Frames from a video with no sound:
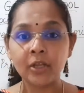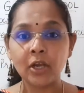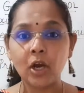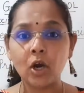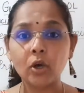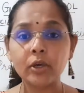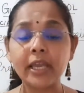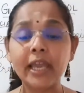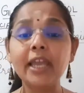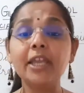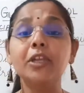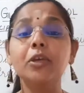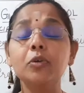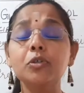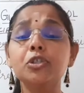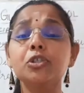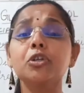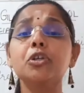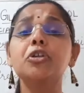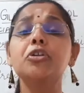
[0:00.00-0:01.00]
Okay, you
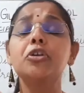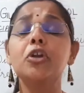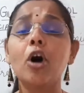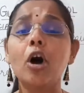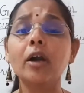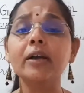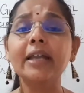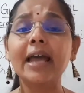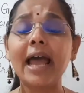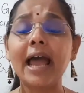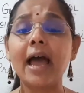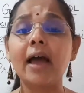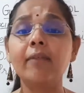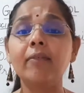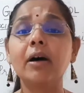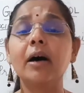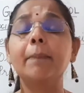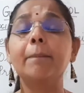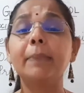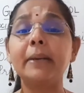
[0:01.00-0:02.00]
should not have a